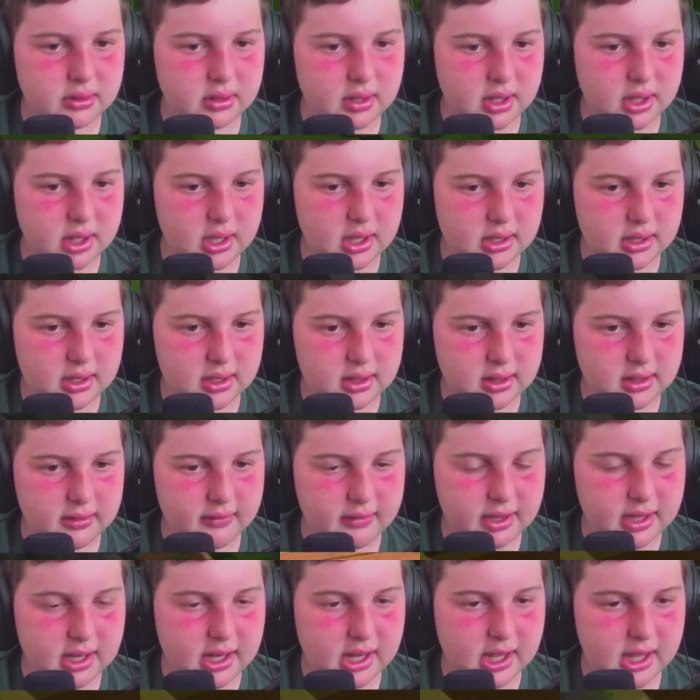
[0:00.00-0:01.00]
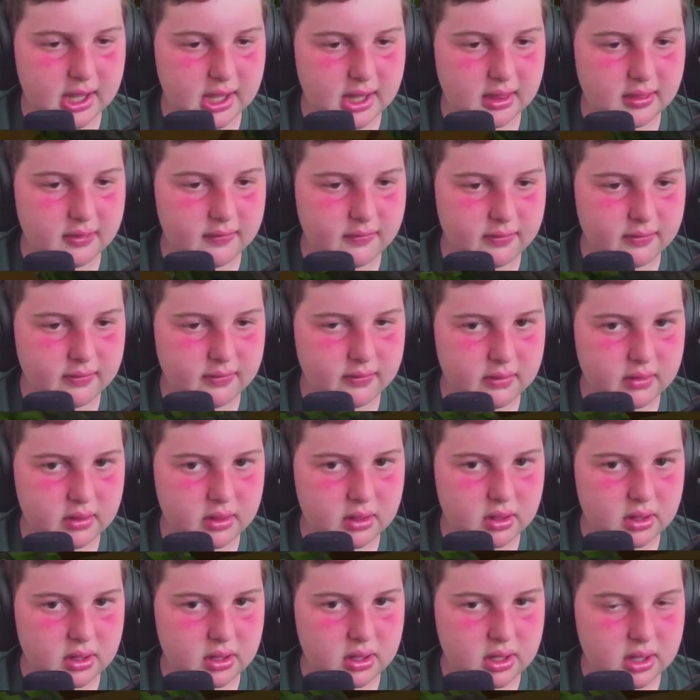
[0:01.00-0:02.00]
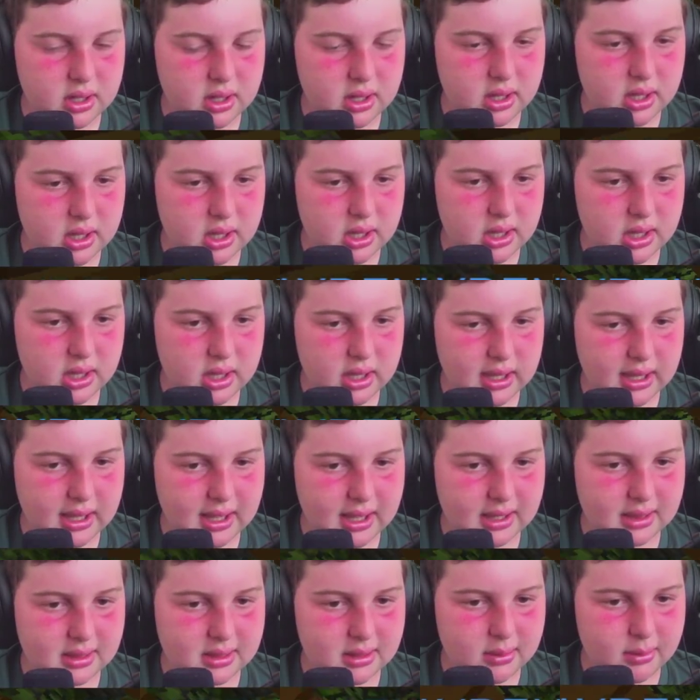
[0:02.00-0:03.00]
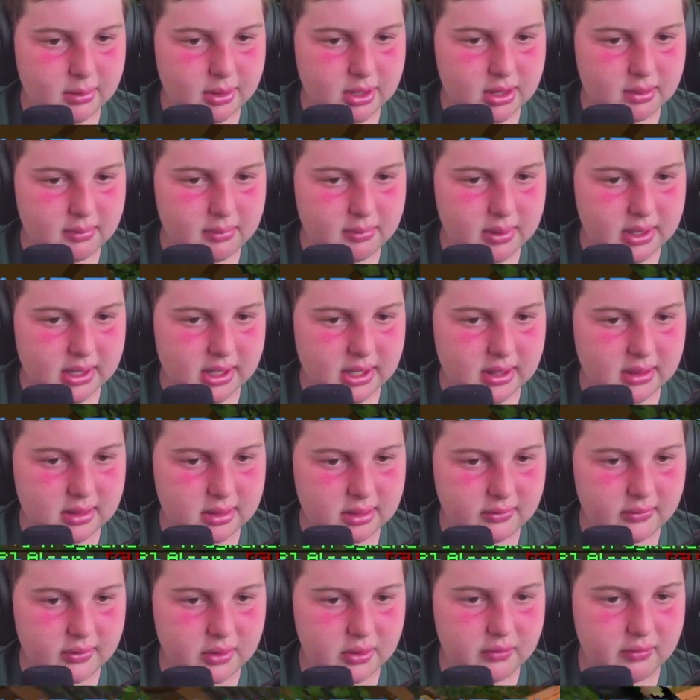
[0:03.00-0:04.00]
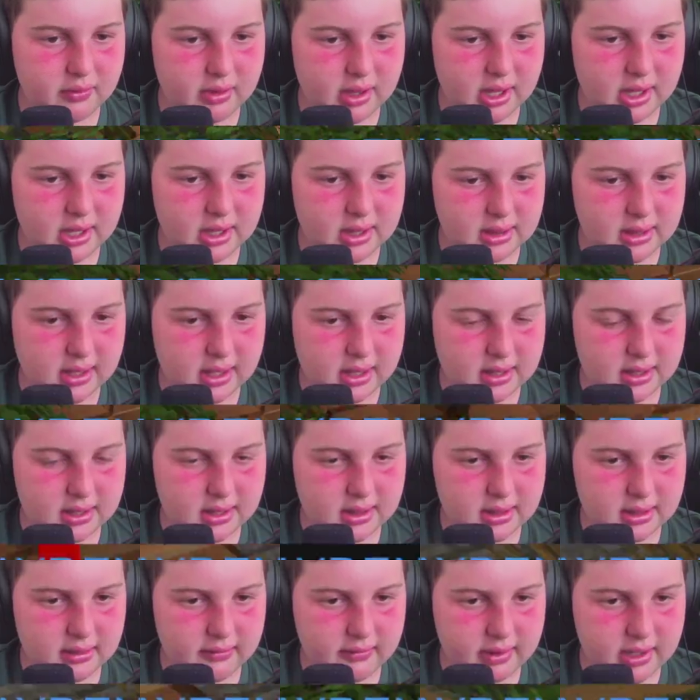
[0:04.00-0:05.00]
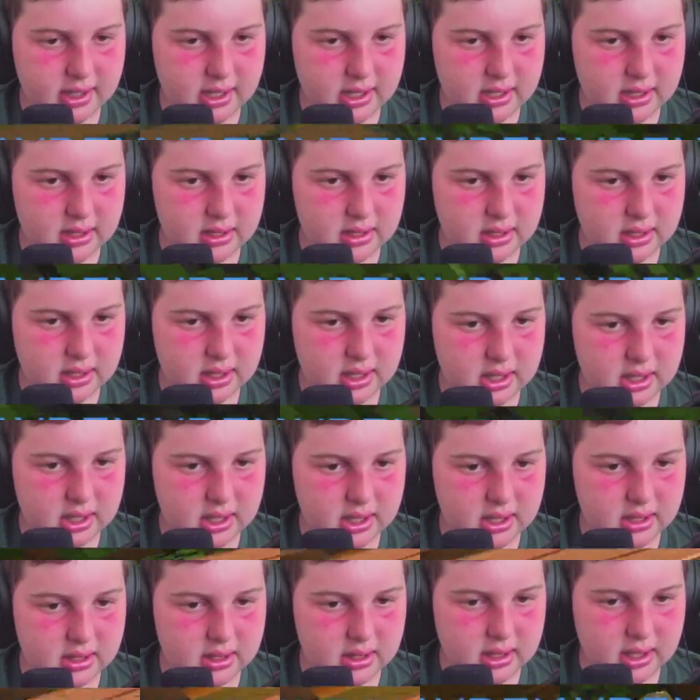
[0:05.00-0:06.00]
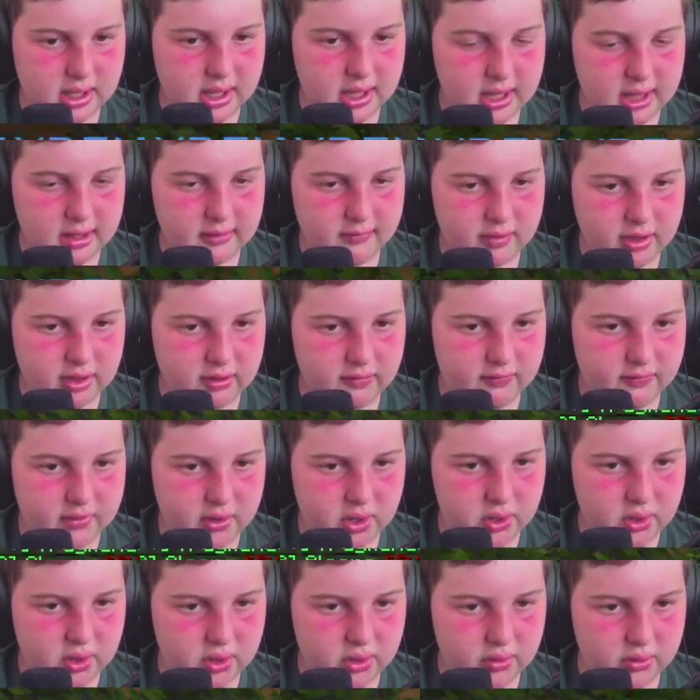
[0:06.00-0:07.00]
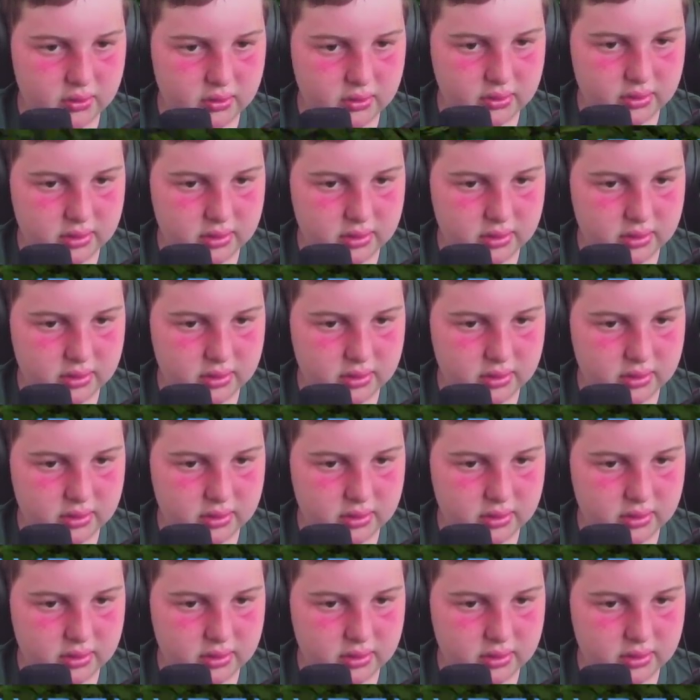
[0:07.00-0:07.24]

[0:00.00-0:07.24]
Disneyland has at some of the biggest thrill rides at Disneyland, they have a photo.